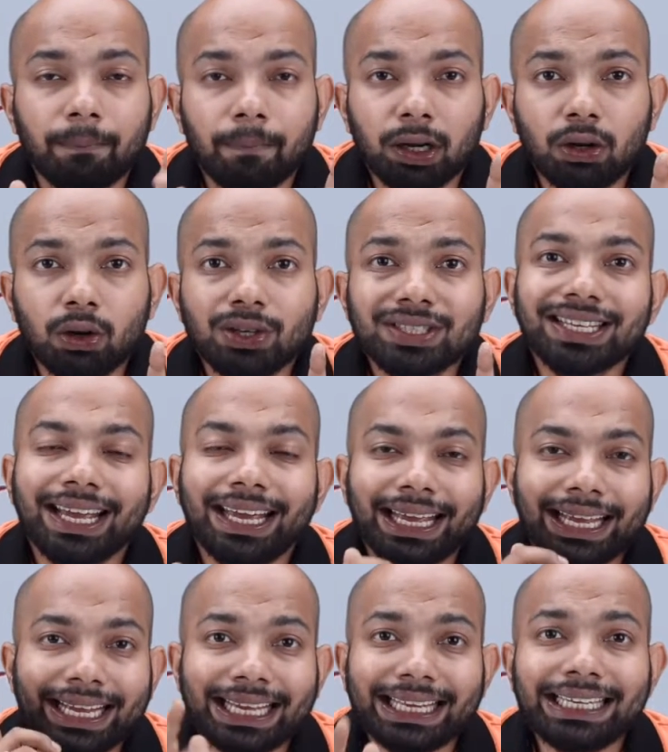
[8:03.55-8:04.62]
Because
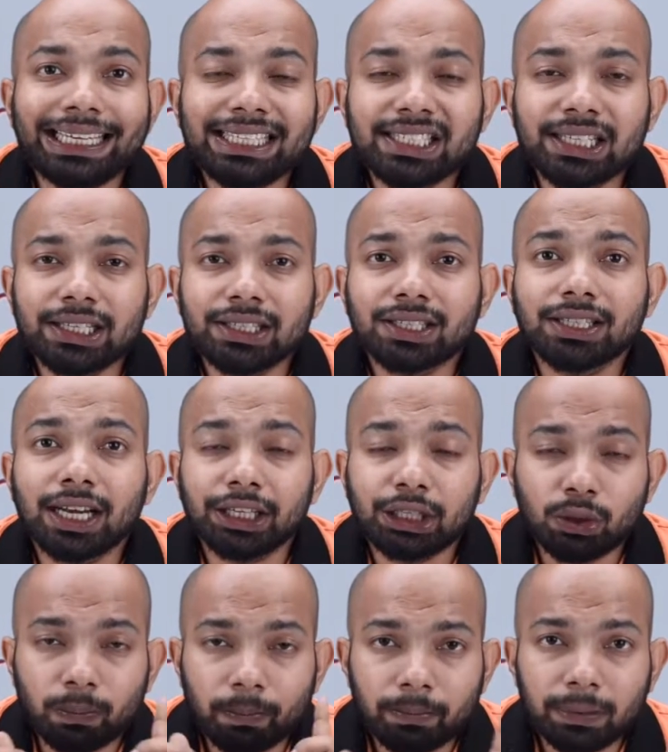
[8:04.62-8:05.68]
any change
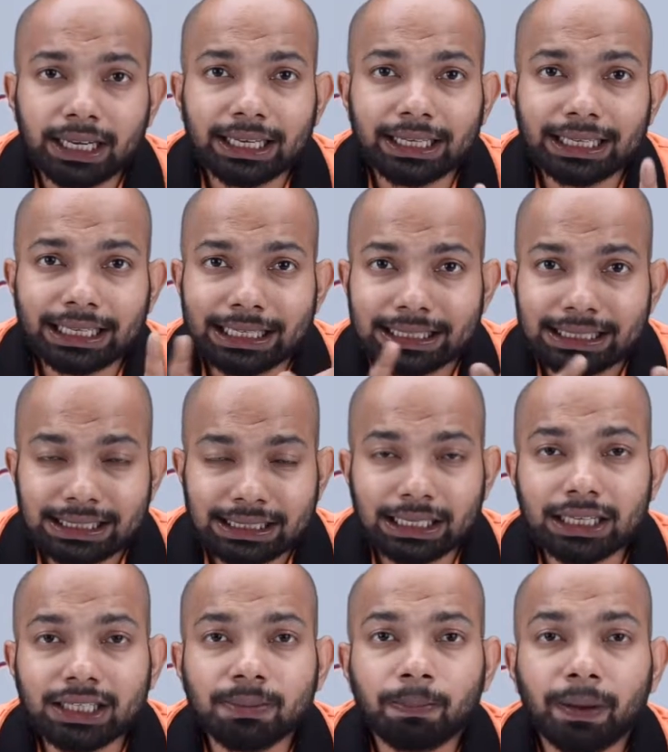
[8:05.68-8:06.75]
that you make in
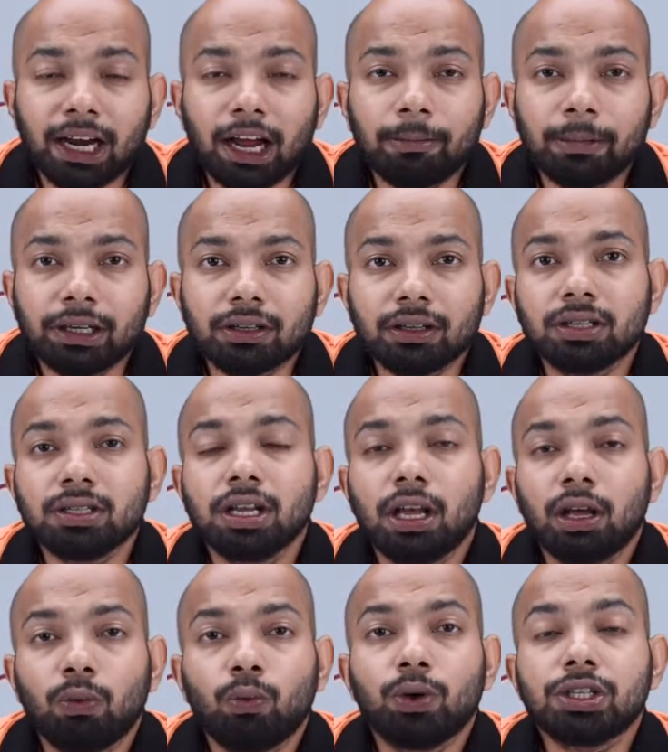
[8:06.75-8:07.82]
such parameters
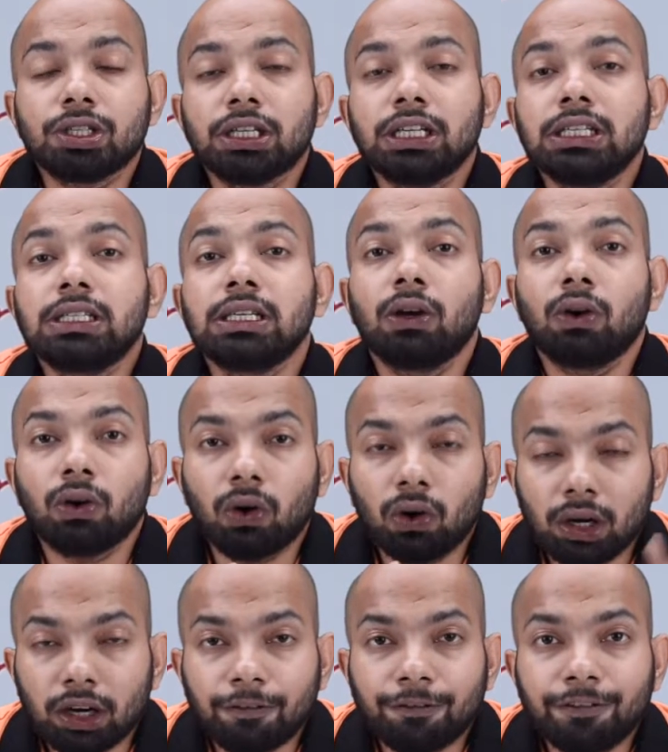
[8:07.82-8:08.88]
which is
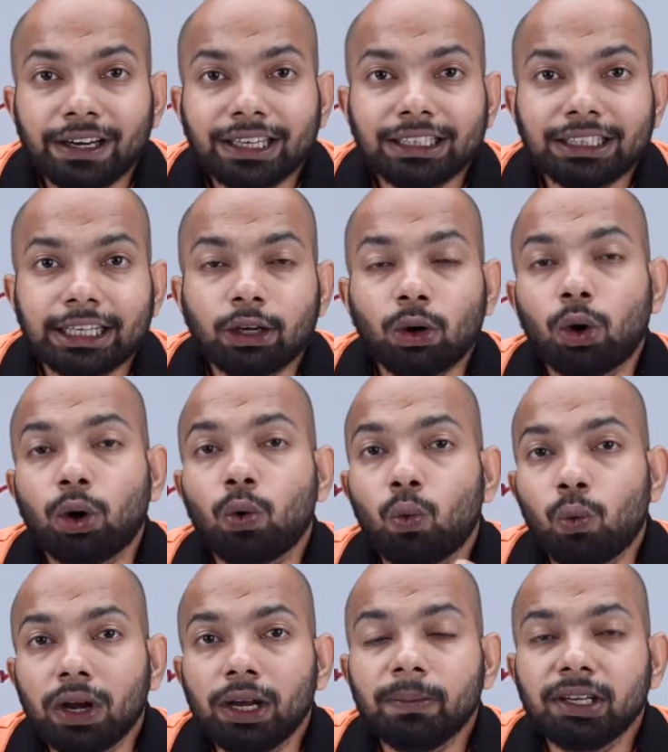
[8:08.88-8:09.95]
or affecting or
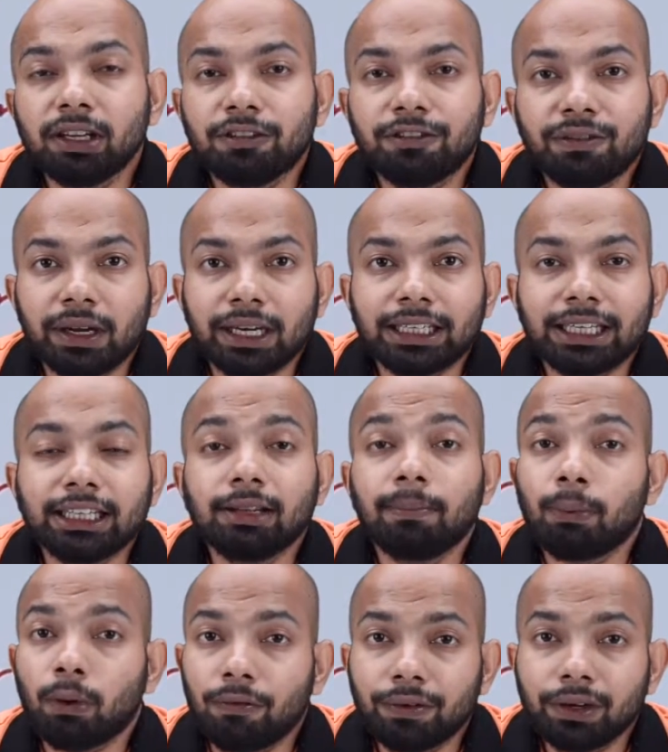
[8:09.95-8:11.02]
will be affecting the
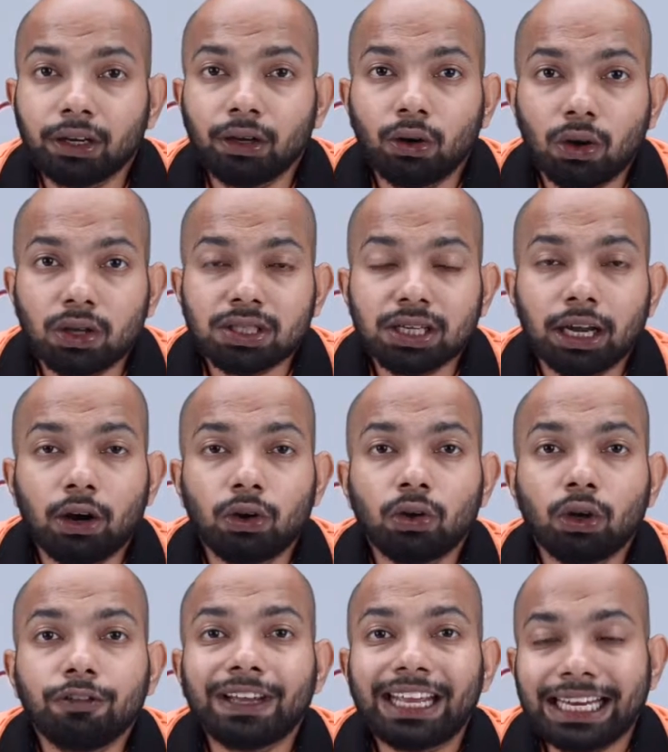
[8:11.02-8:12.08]
profit and loss
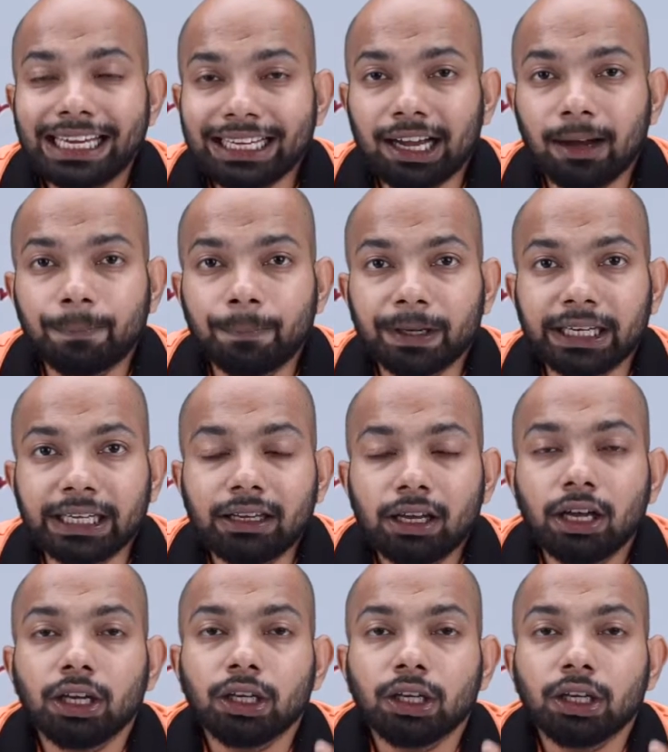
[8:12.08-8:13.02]
account of any company,